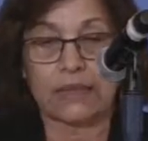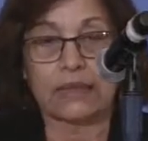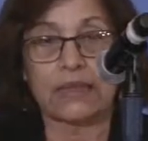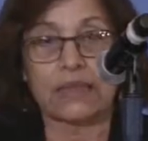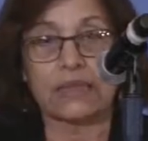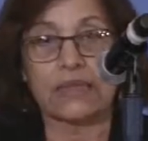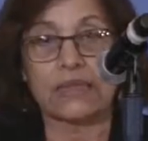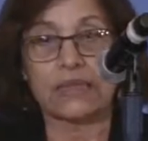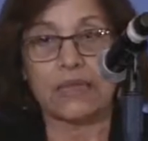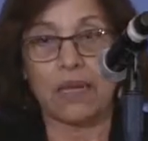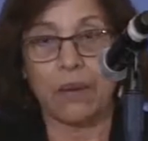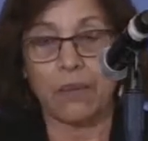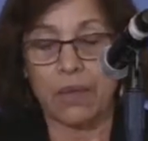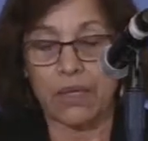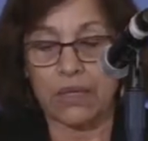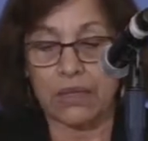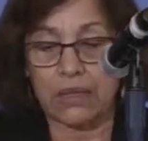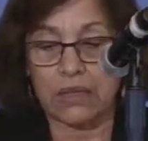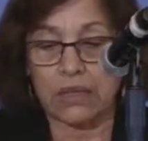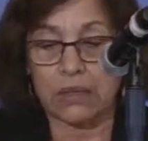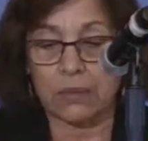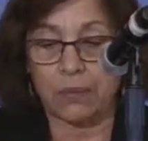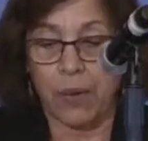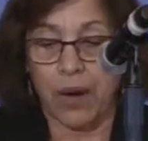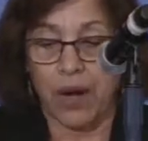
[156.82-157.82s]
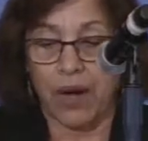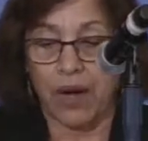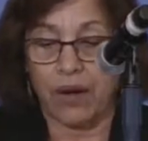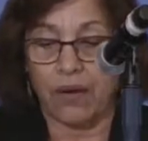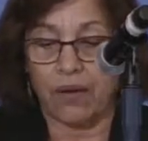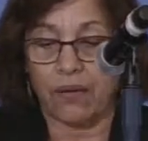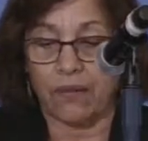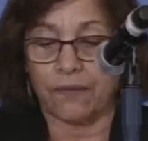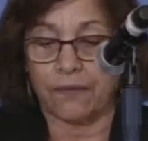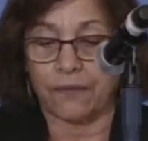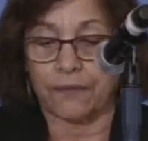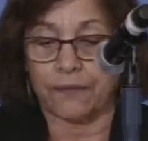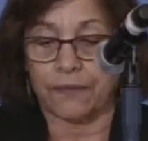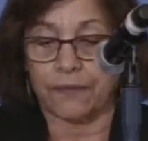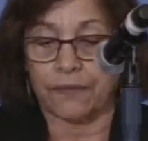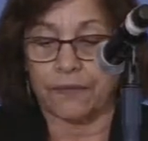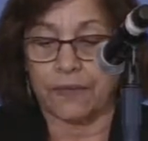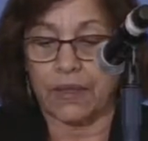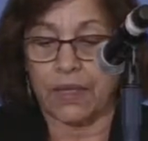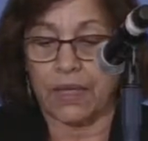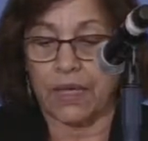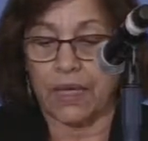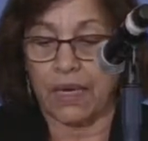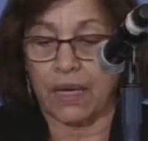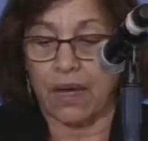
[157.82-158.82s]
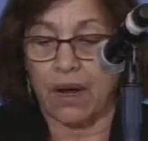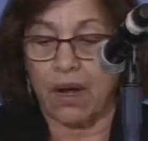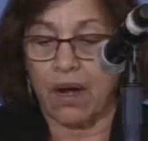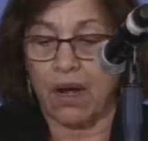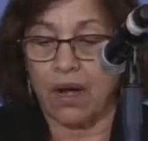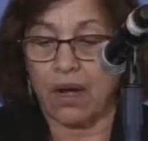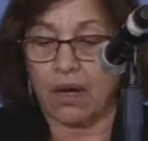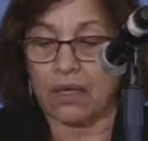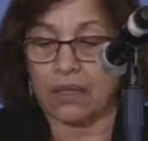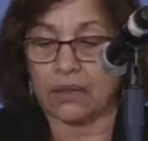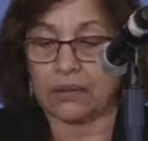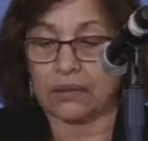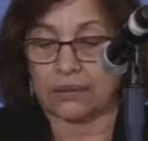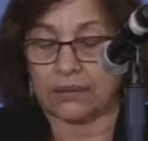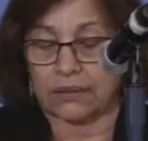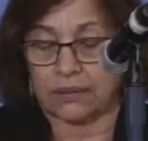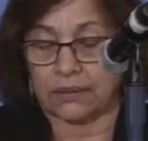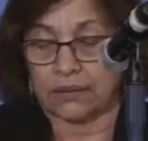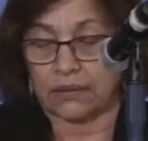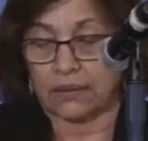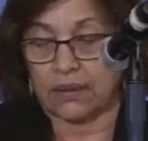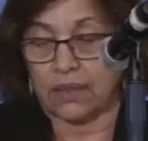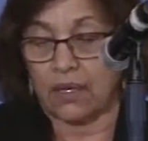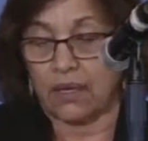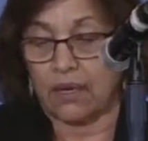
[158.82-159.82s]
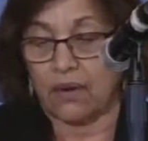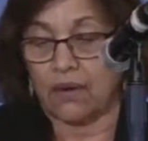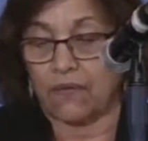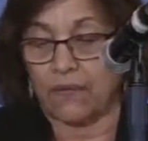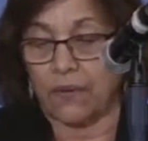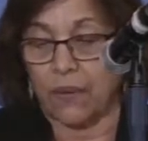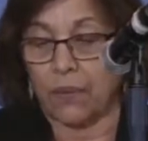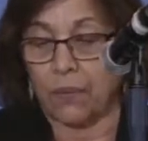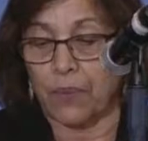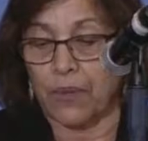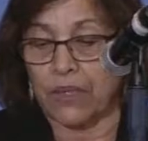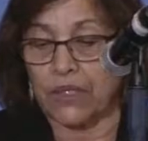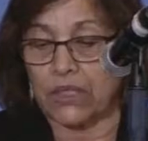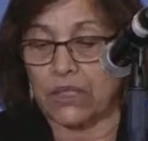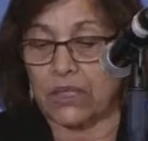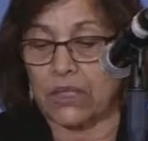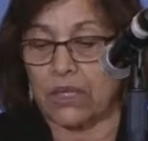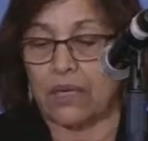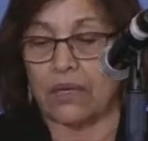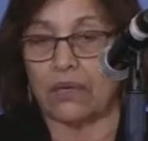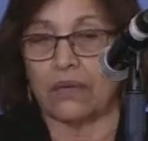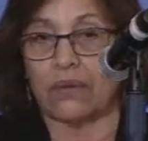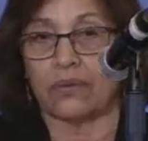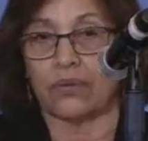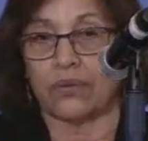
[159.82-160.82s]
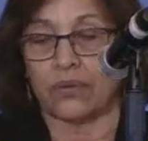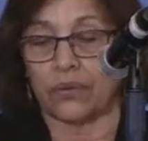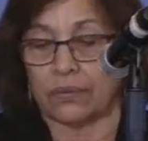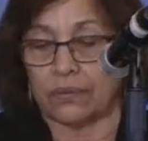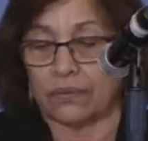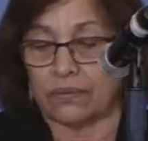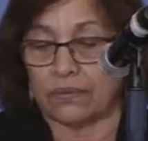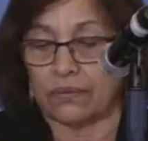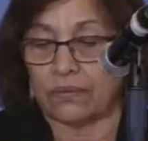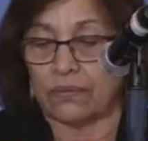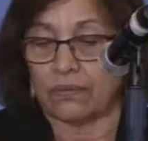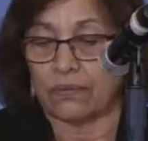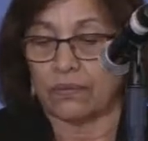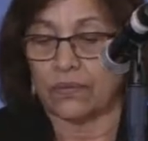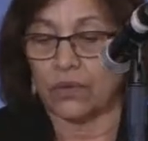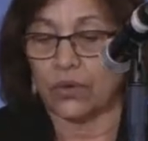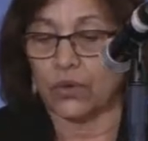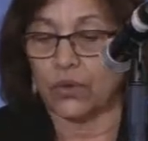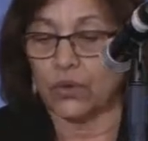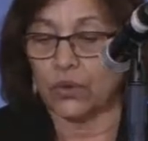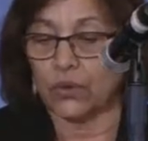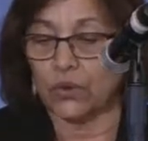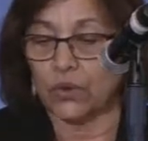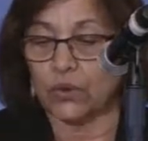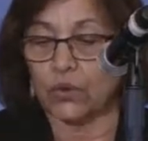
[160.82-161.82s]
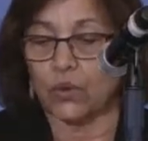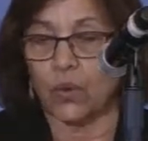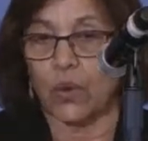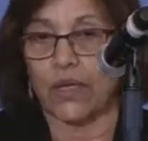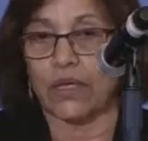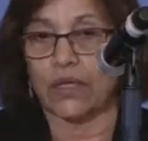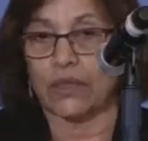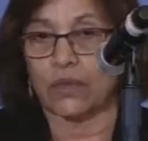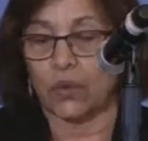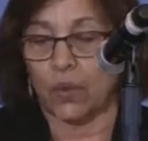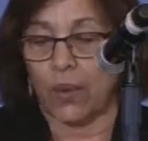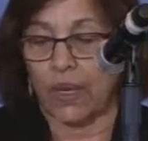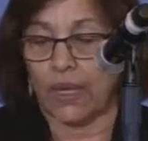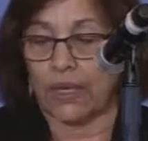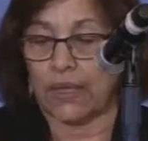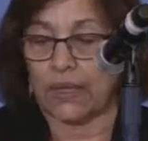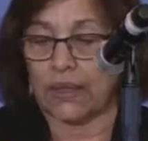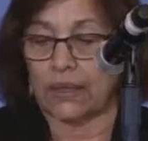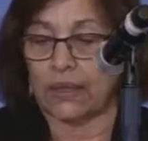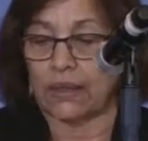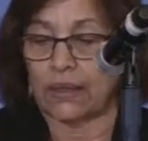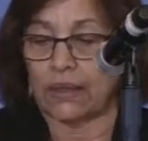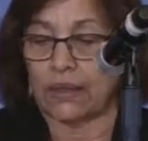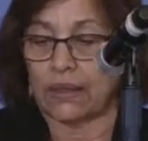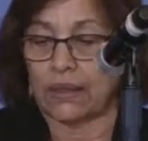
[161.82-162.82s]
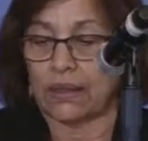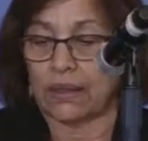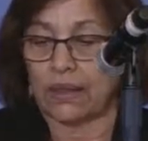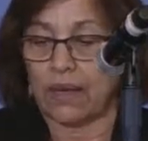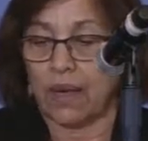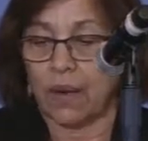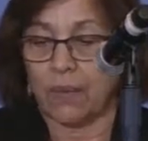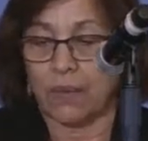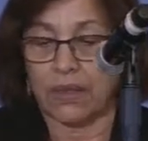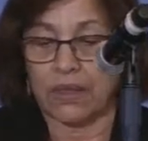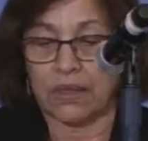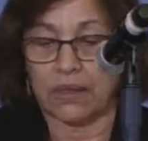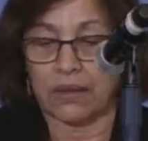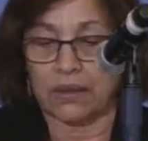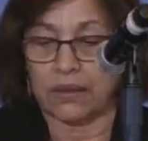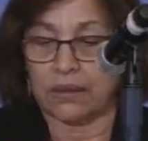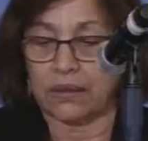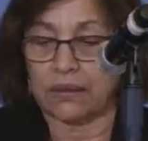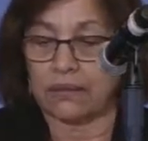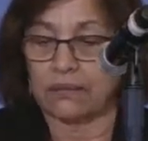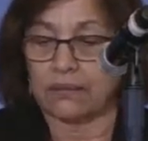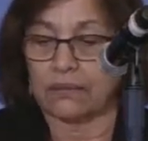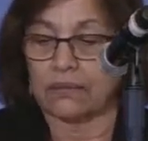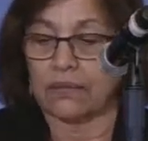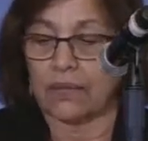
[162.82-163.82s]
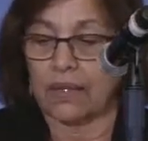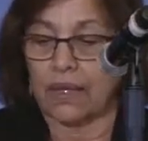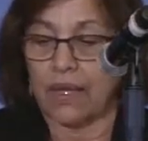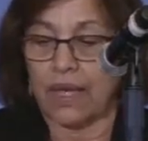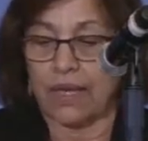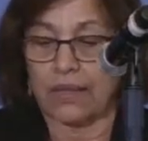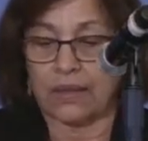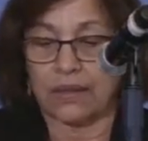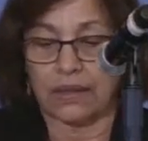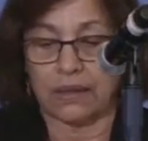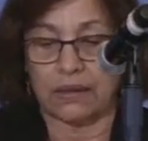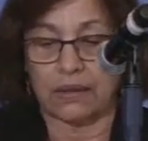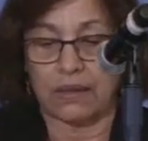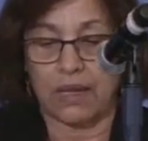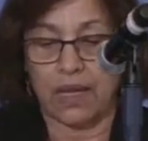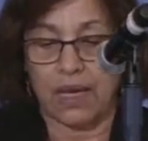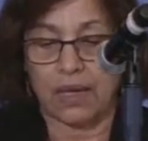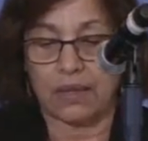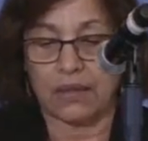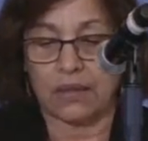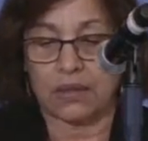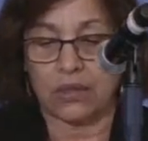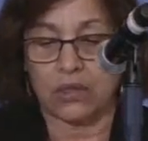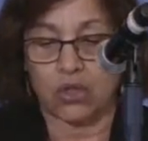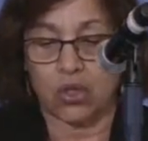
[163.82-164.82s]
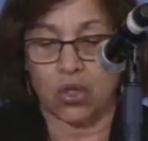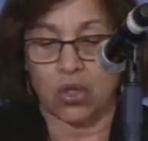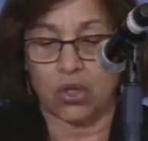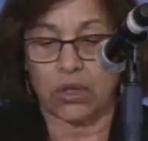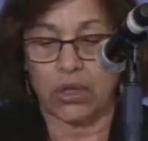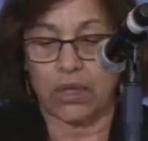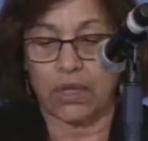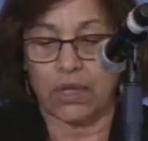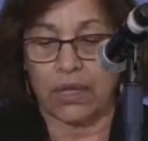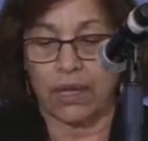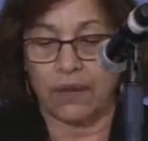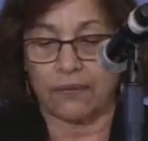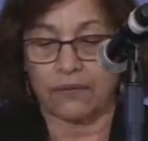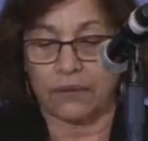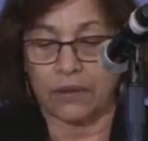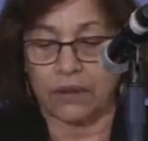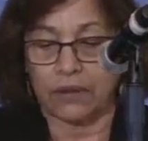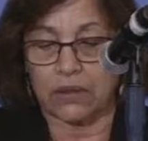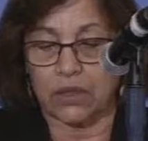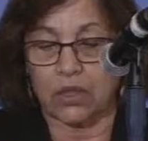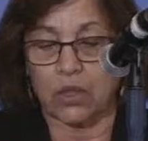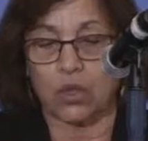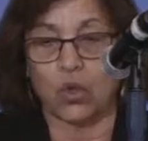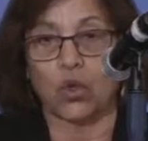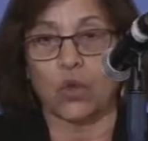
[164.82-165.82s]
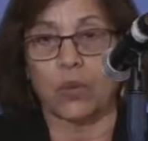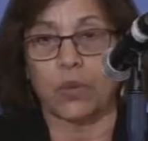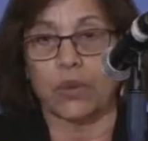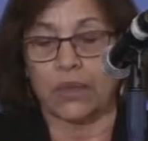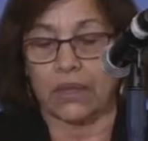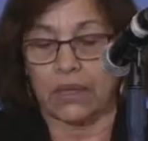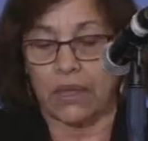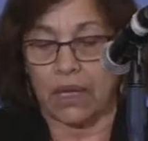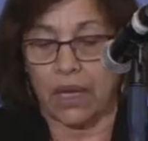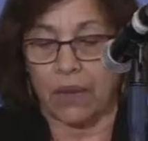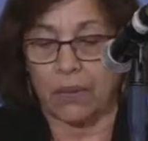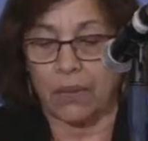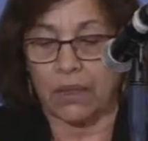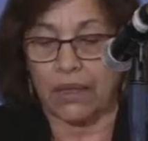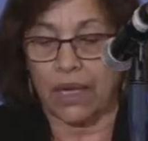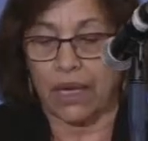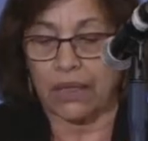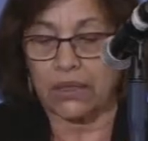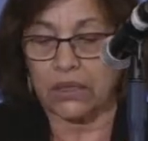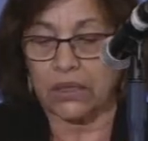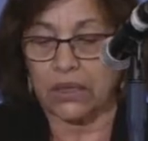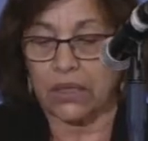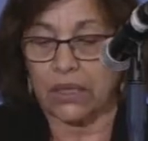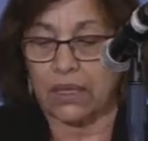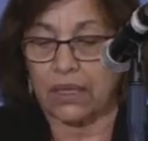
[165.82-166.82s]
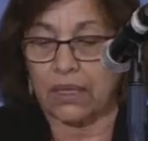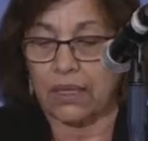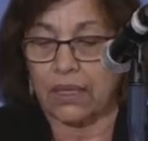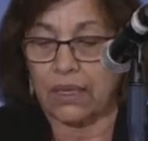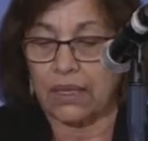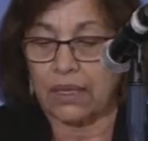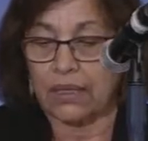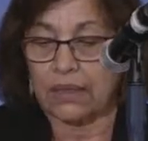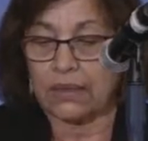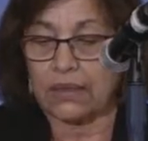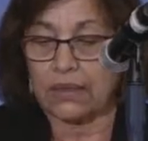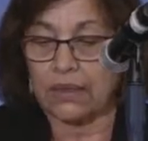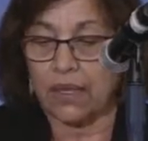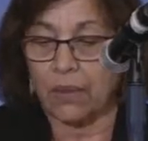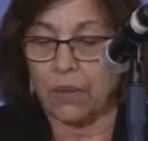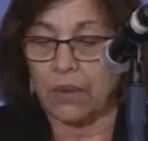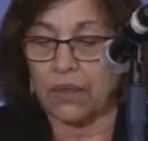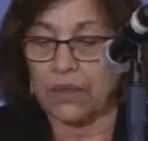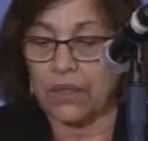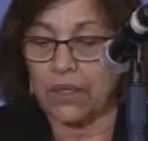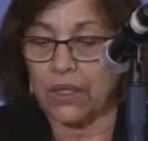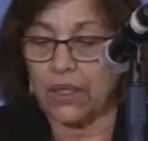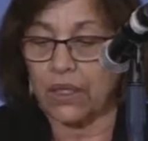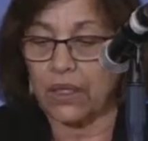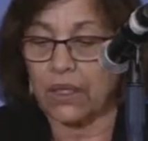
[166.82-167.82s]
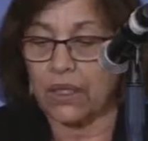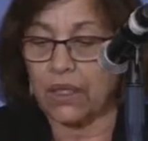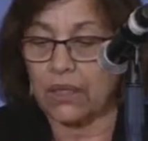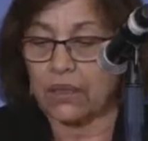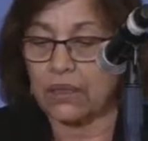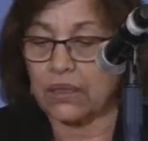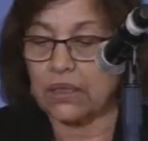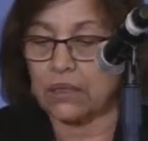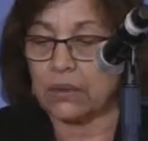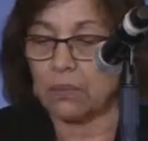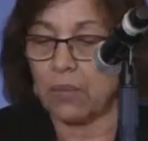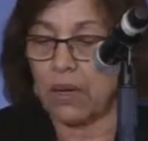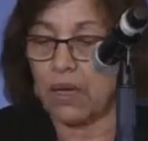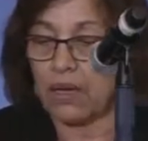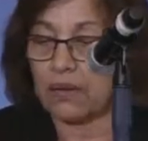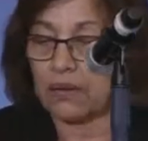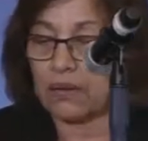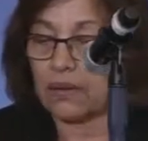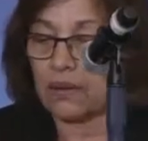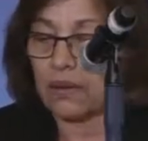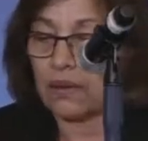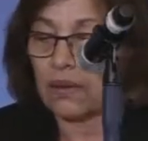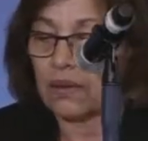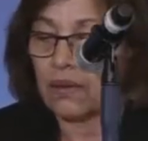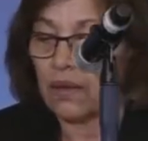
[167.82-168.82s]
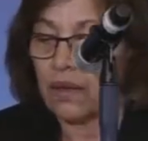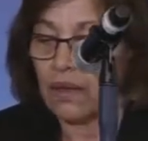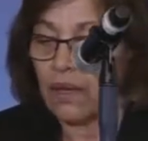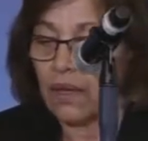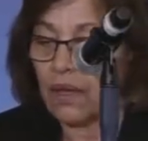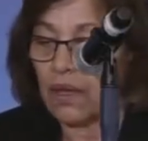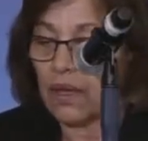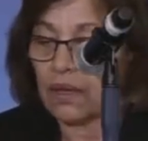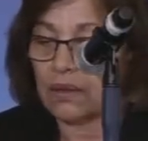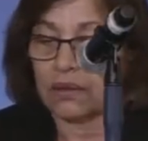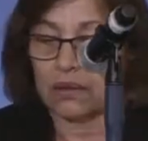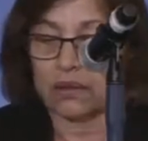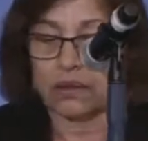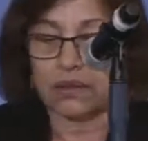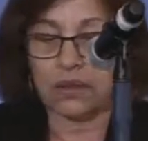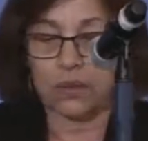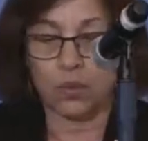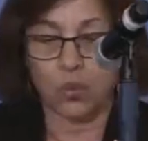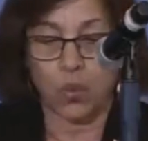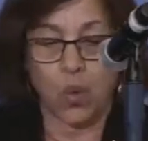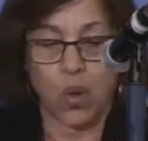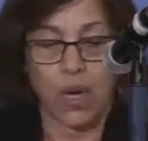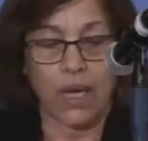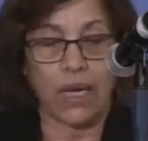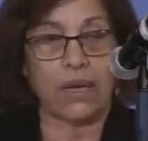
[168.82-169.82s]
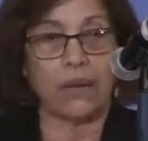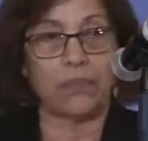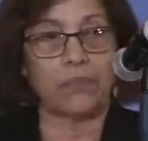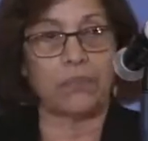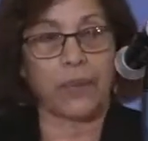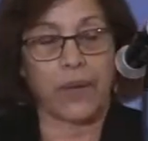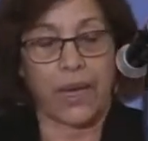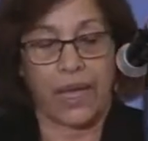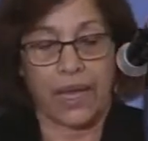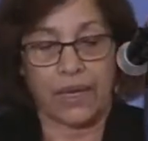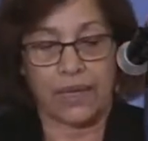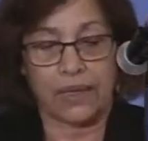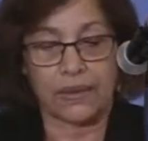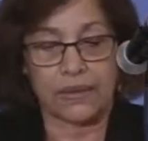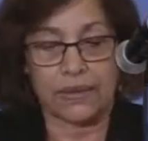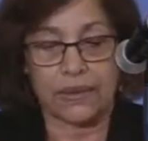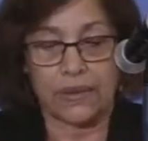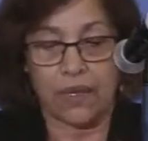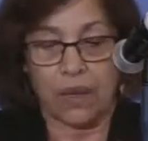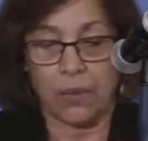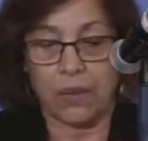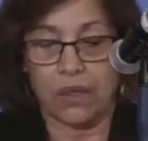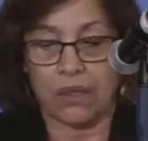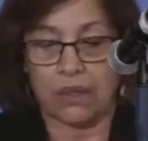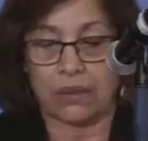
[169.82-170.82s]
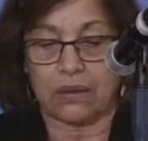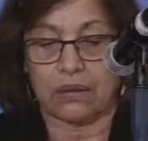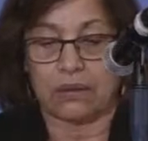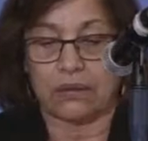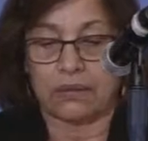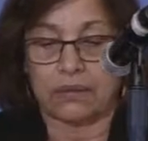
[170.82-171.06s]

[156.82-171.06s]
The summit is part of an arc of ambition through to 2020, coming as it does shortly after the Global Climate Action Summit earlier this month, and this One Planet Summit